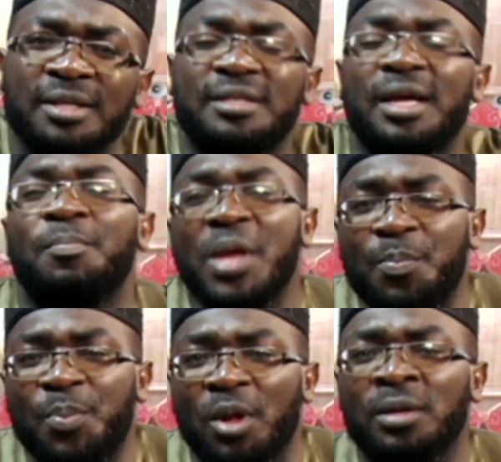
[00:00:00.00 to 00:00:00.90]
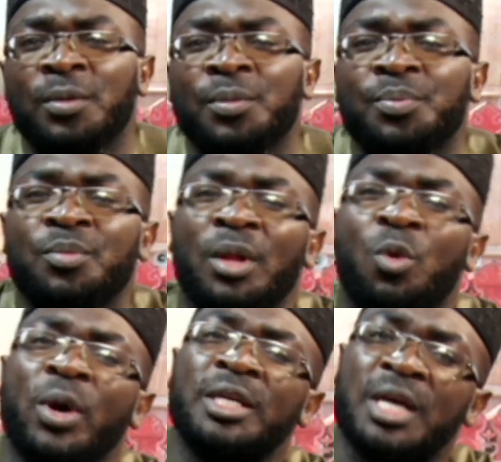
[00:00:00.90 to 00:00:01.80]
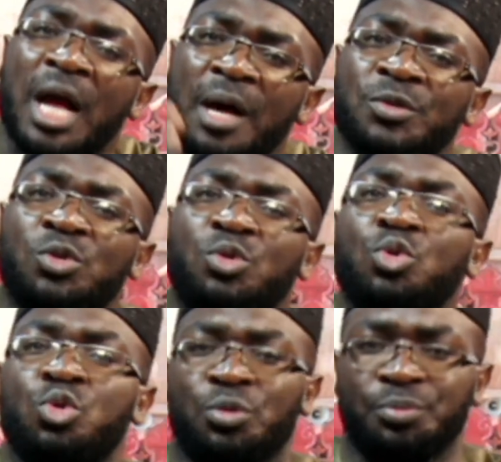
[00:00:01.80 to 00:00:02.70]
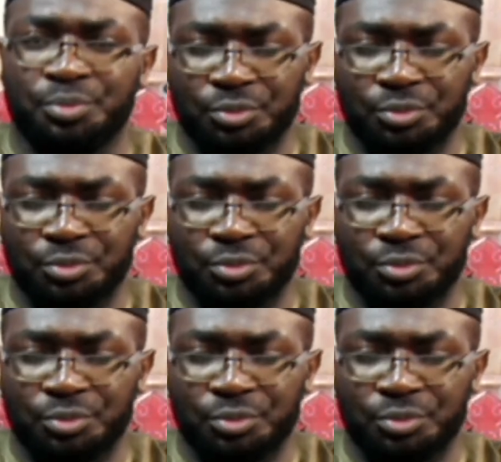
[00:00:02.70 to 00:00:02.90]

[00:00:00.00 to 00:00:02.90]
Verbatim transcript: some people when it comes to